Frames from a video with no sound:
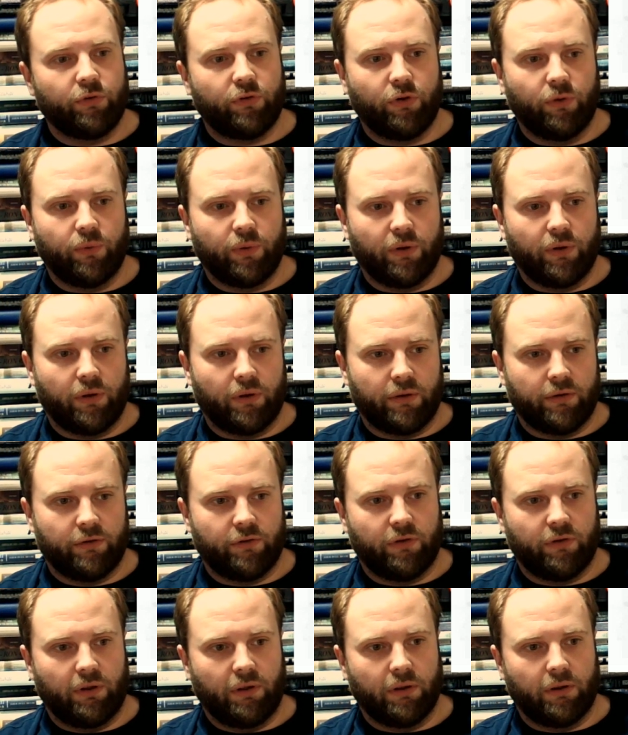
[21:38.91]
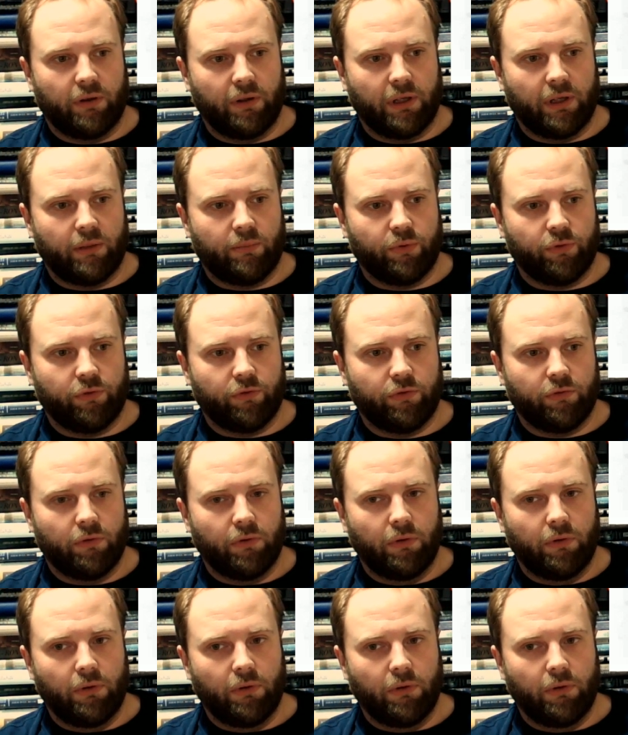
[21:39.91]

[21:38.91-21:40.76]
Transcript: who are not sea-going admirals,